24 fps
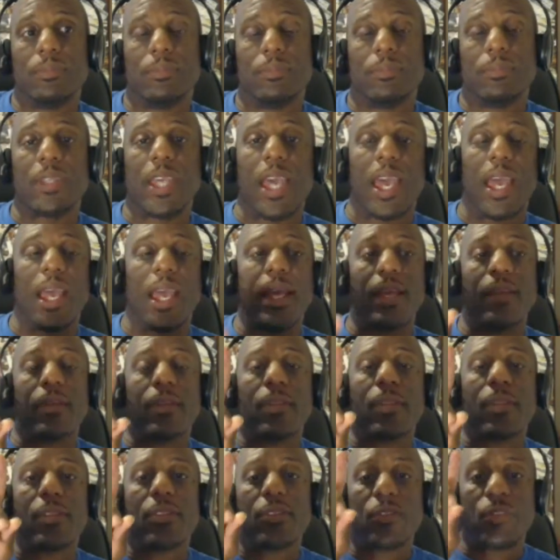Okay.
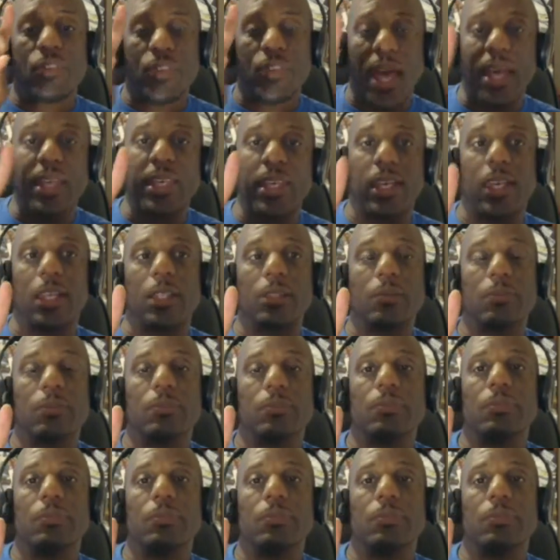Second